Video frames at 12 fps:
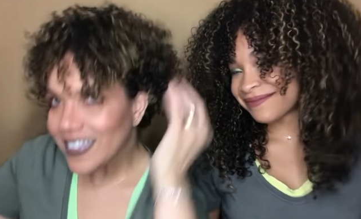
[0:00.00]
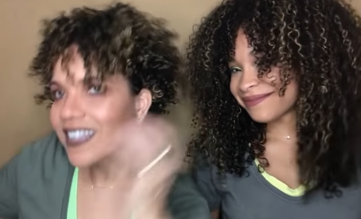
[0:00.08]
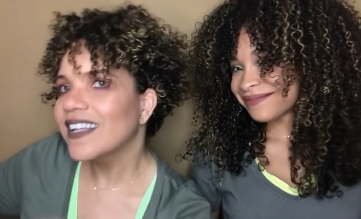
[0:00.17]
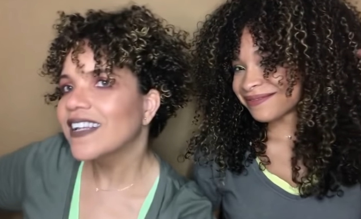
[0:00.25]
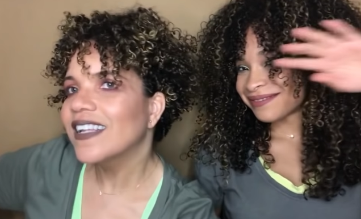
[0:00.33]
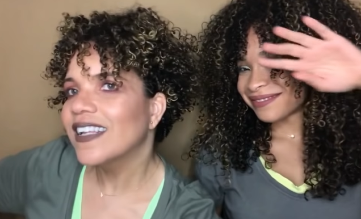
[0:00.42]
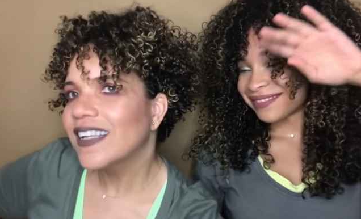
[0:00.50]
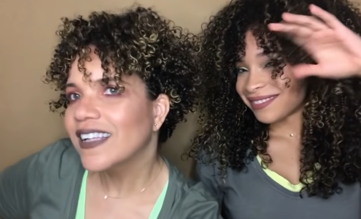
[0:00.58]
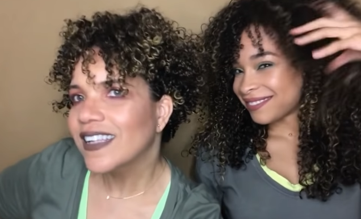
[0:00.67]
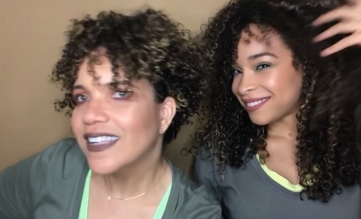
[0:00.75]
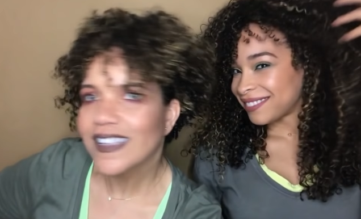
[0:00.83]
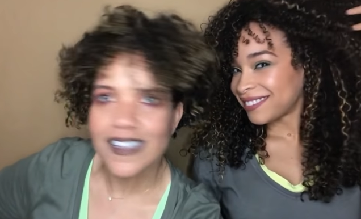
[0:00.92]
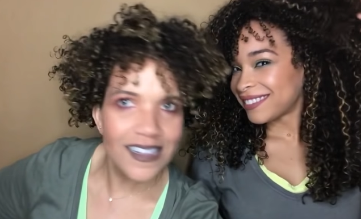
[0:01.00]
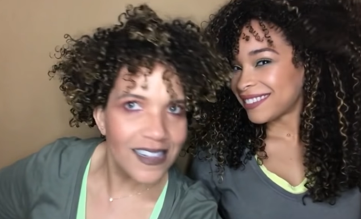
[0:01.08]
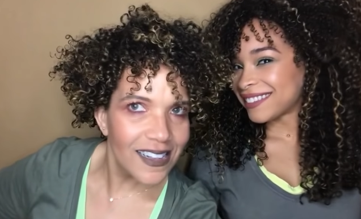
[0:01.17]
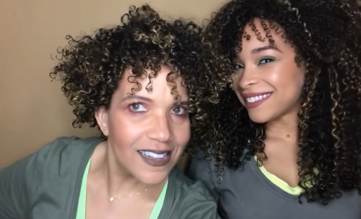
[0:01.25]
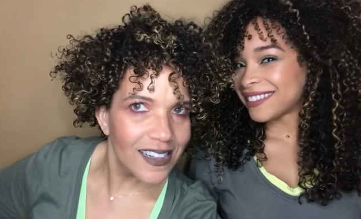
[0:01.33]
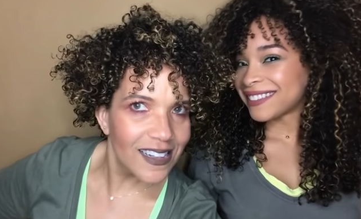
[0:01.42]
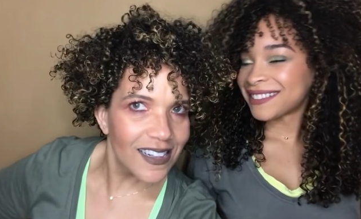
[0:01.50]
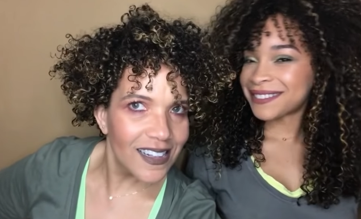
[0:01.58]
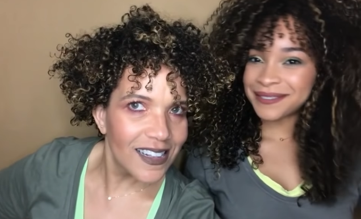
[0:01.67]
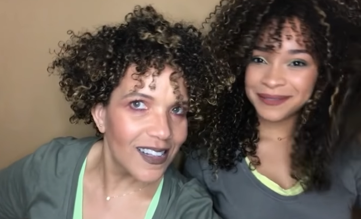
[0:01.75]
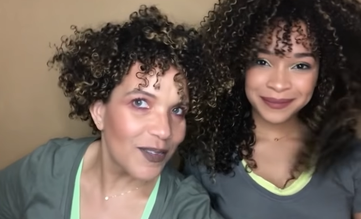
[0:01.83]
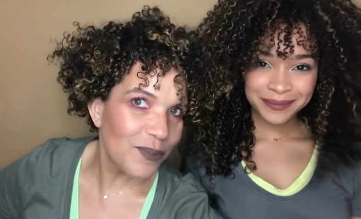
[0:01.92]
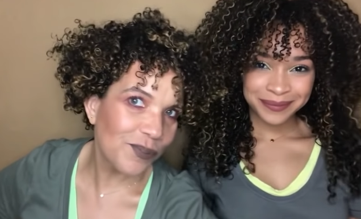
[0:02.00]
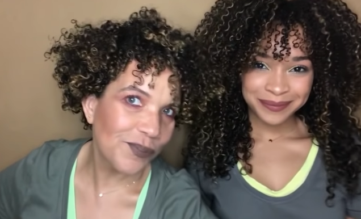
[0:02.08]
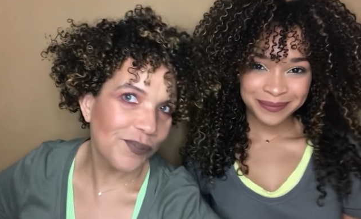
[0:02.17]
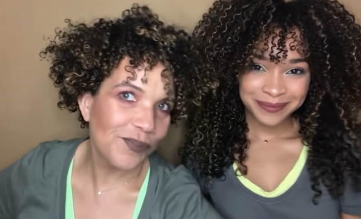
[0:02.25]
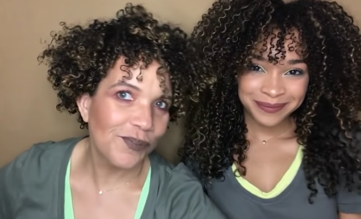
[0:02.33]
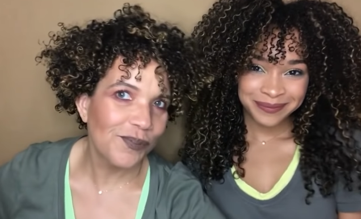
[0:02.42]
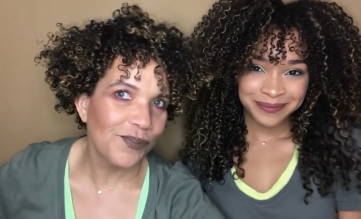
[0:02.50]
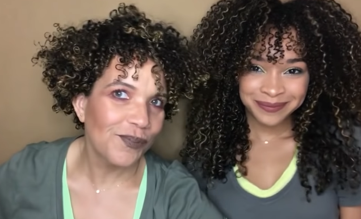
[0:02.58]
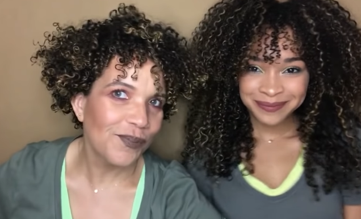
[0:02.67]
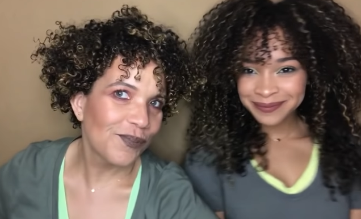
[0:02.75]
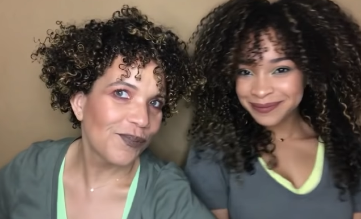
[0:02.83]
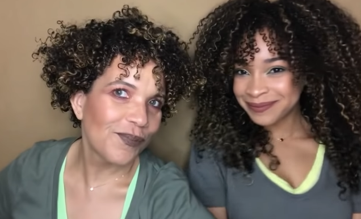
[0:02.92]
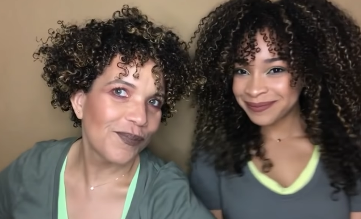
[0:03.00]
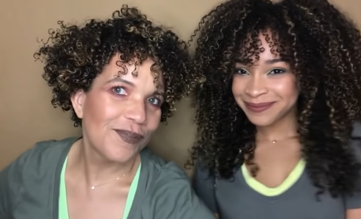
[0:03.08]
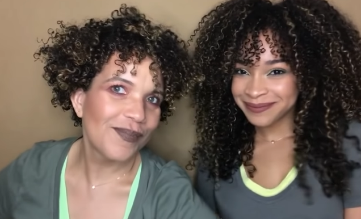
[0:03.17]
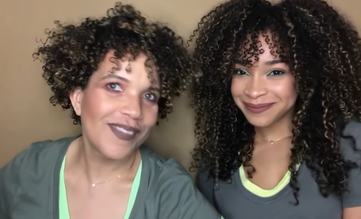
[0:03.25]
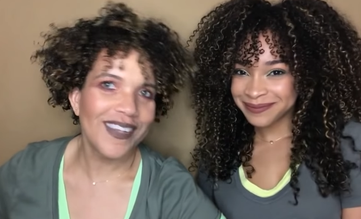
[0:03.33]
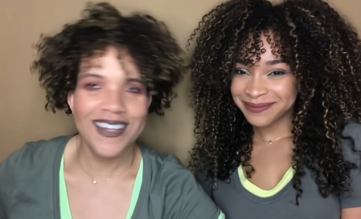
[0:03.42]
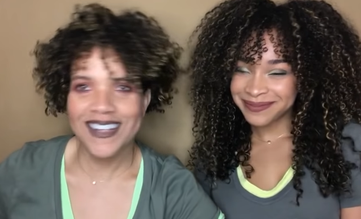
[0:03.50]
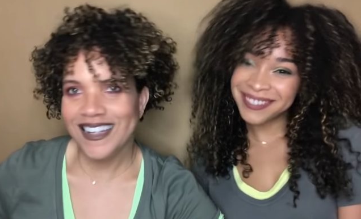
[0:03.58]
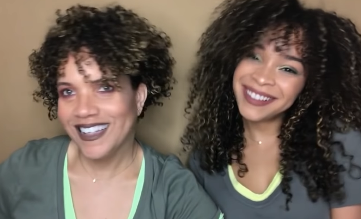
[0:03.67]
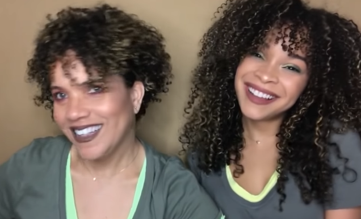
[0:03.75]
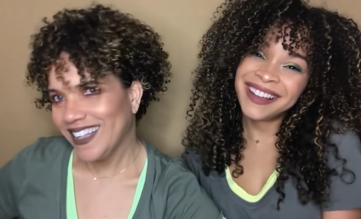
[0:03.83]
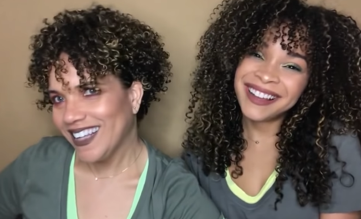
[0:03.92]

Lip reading: (no one is talking)